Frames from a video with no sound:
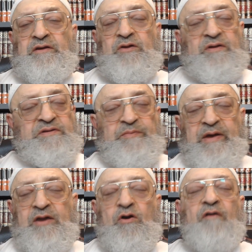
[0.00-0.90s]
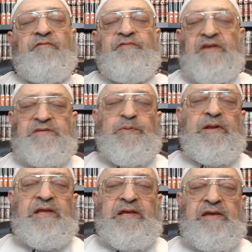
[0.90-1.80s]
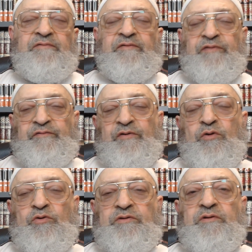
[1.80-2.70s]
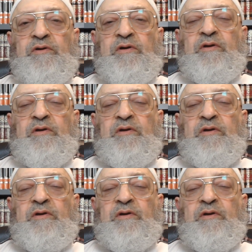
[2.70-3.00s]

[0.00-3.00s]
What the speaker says: you know, it's a matter of disbelief if you vote.